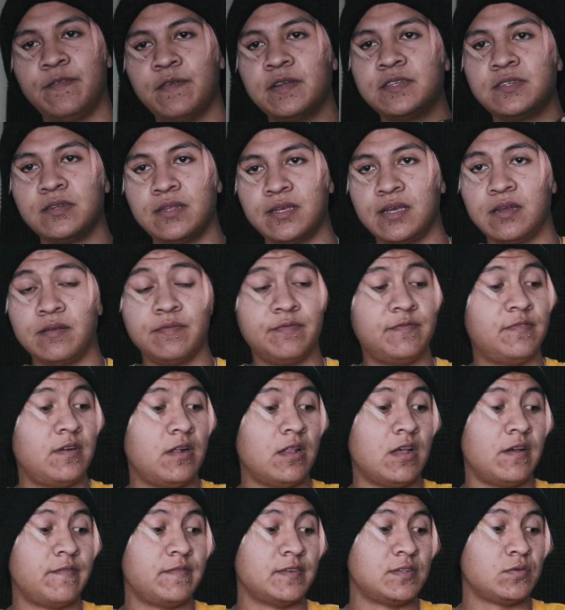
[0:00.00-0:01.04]
eventually going to
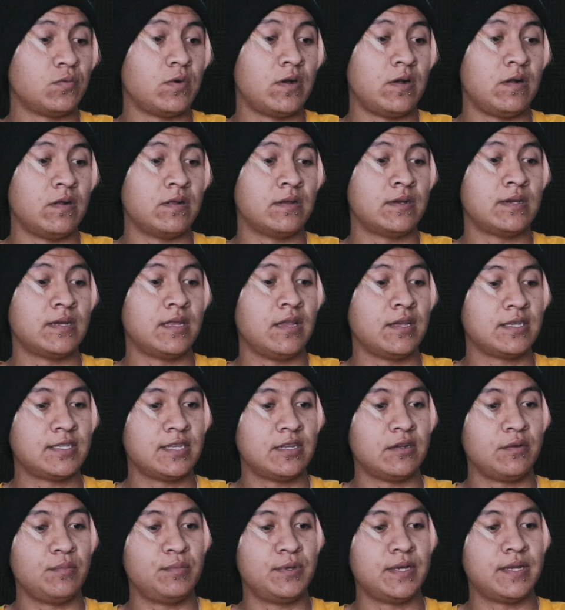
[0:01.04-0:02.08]
fall off as well. It looks
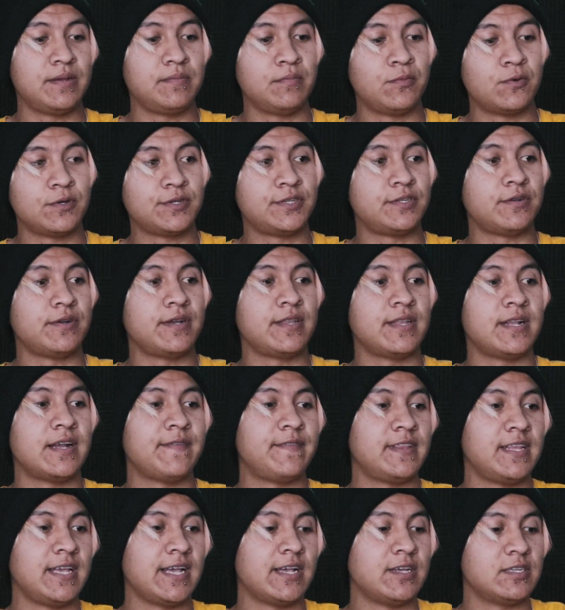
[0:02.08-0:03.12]
a little bit more sturdy than
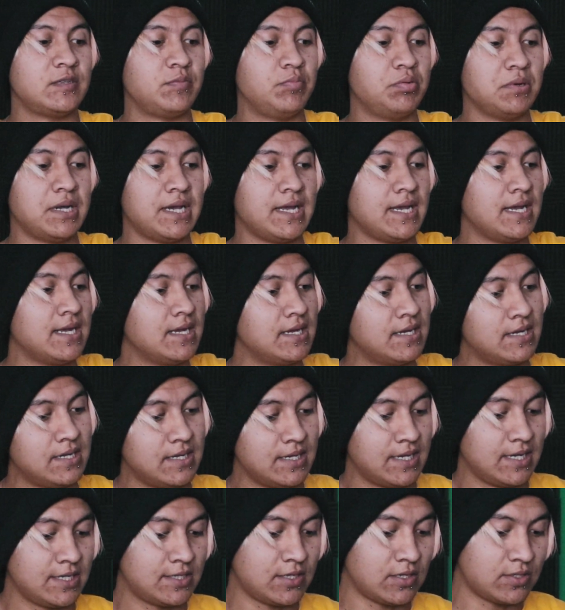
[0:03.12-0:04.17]
everything else, but
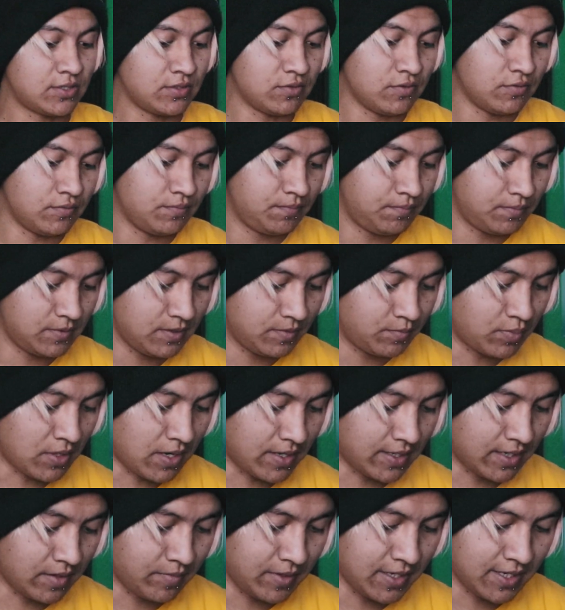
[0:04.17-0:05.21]
it's also
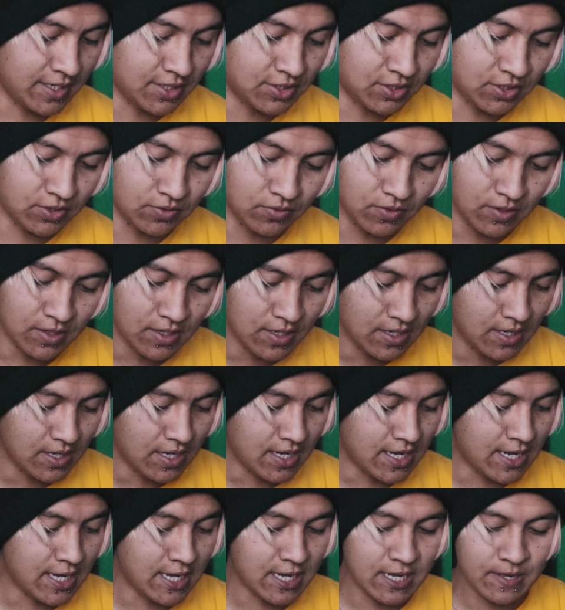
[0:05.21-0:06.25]
probably going to be an issue.
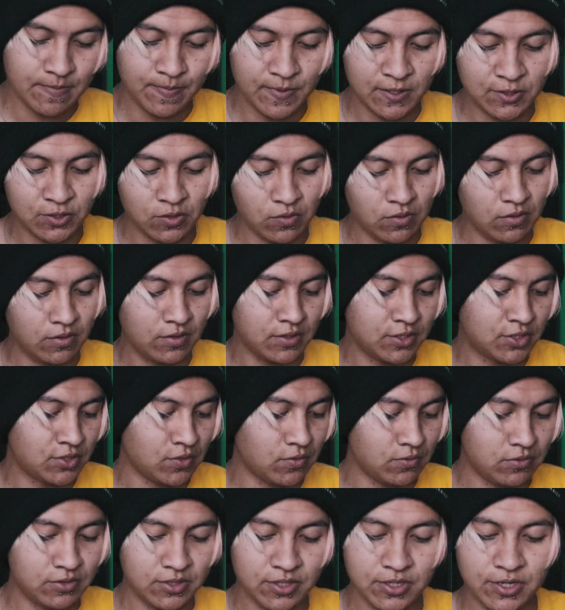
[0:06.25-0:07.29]
The
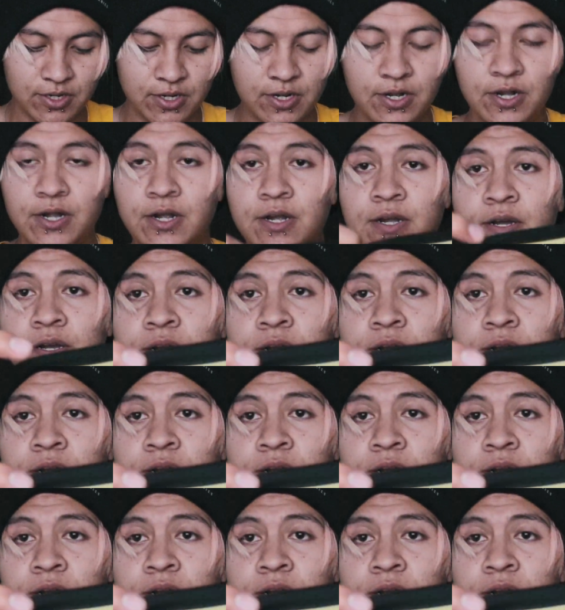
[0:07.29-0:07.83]
shoulder-to-shoulder